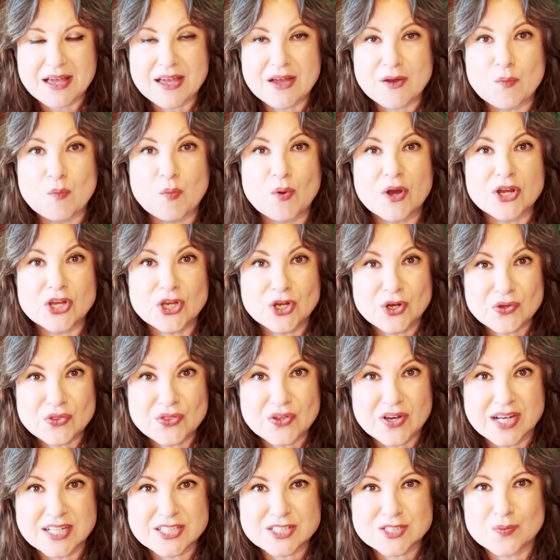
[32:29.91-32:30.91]
What your
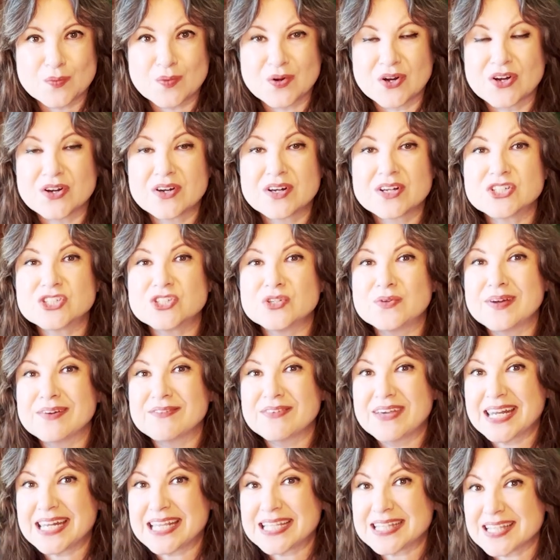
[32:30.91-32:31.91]
thoughts were. Do you have
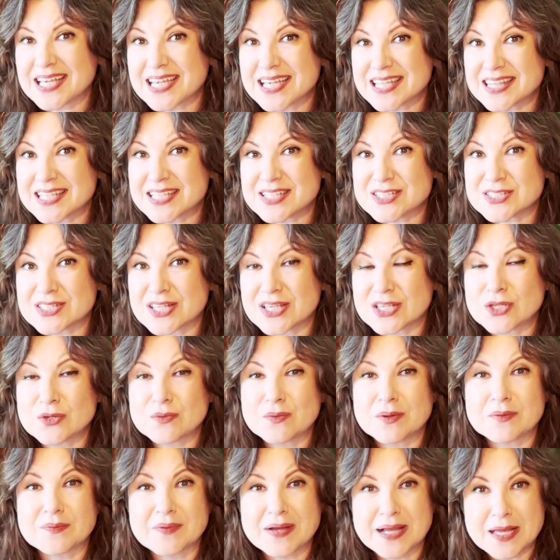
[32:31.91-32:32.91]
any like these that you
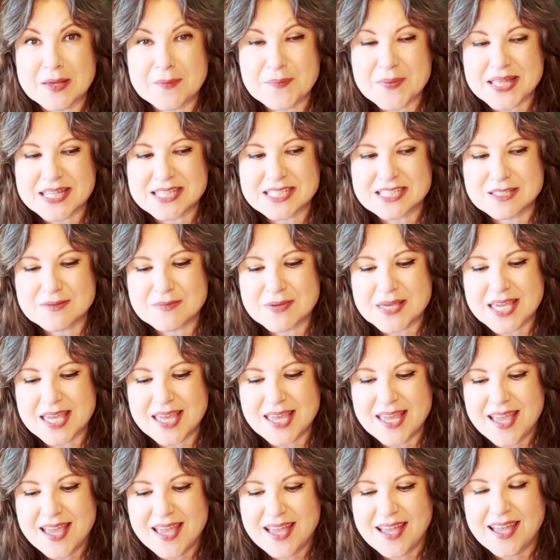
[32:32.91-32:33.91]
would recommend to
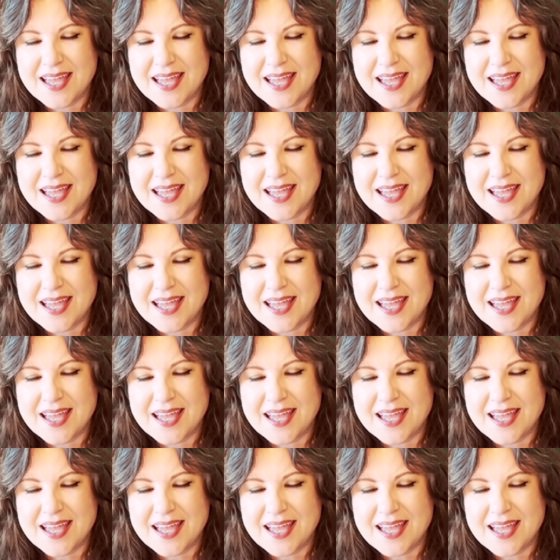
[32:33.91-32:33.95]
me?